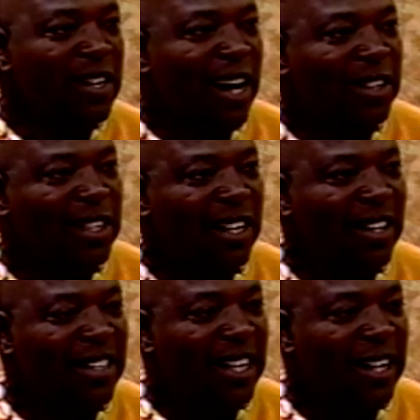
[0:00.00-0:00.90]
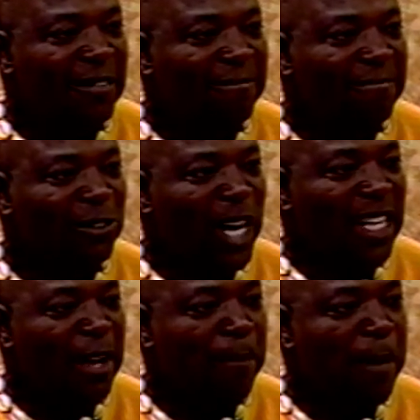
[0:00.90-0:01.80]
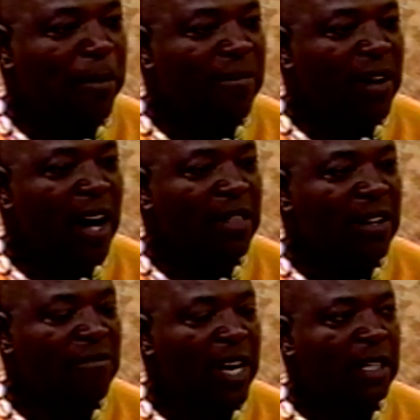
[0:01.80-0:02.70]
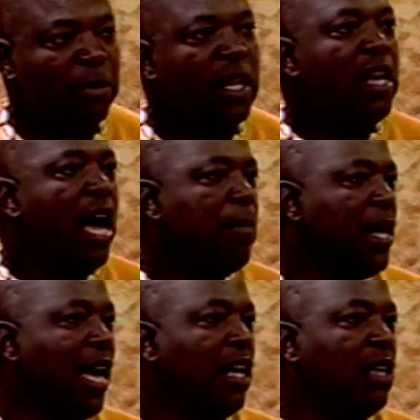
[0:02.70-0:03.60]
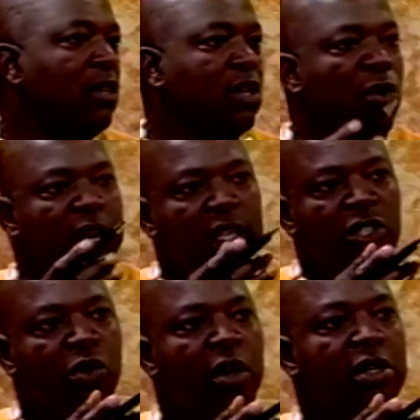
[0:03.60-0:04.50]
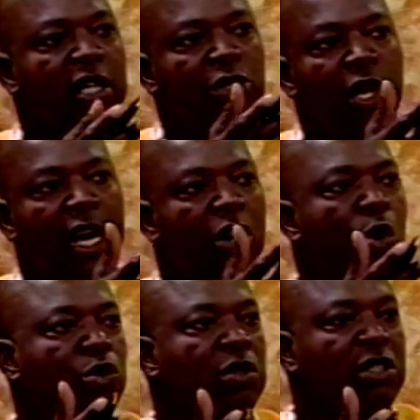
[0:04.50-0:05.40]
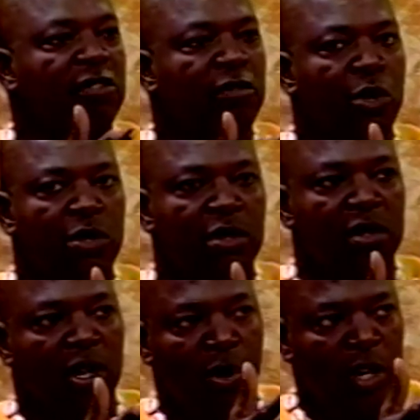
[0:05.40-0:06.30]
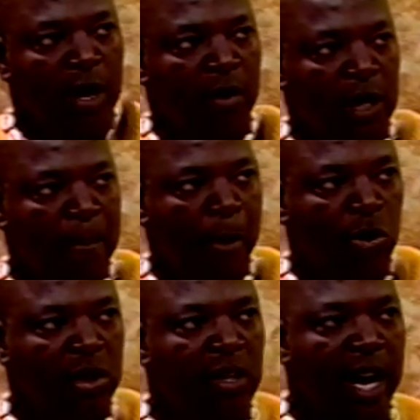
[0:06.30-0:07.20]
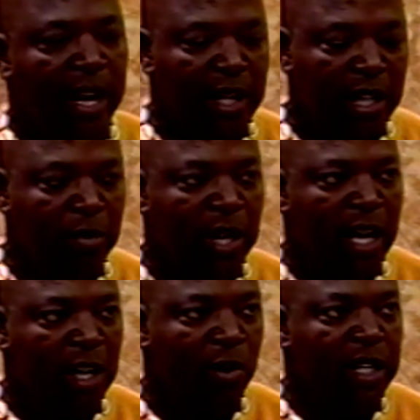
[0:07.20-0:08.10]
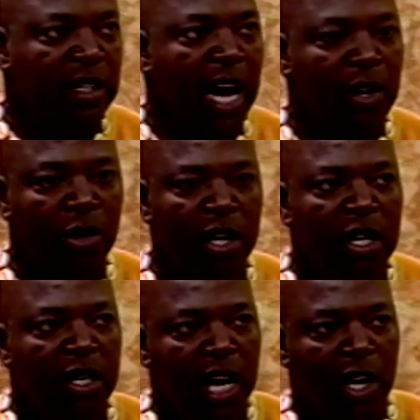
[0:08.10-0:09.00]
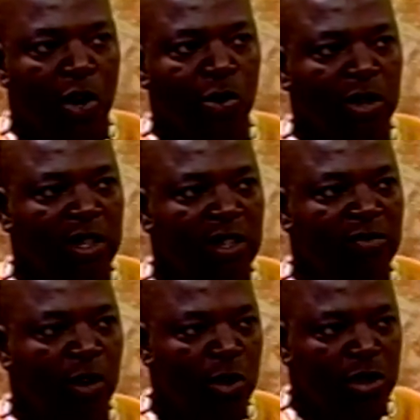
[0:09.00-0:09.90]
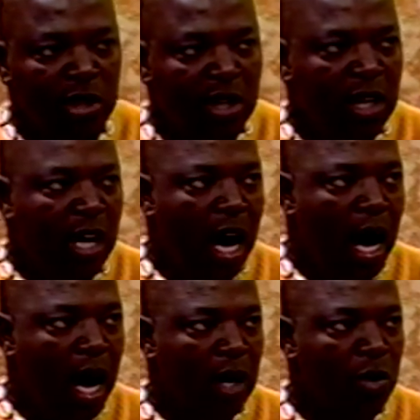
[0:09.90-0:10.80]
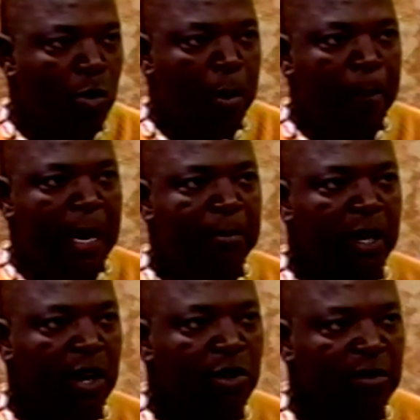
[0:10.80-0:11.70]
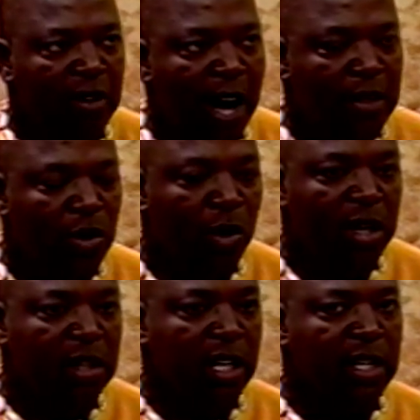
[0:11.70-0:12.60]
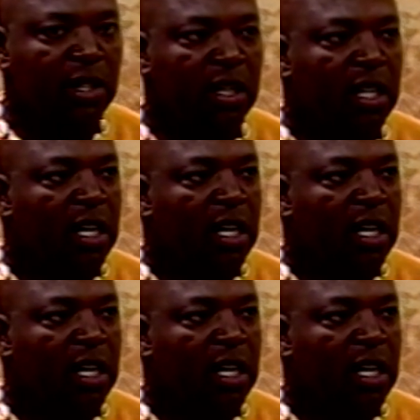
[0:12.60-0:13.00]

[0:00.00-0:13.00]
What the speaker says: You're out there trying to get people involved in investment. I mean, I looked over at the screen. Looked like you got a culturally diverse on that poster you have there that we got a great shot on. You got a culturally diverse group of people there who are involved in the organization.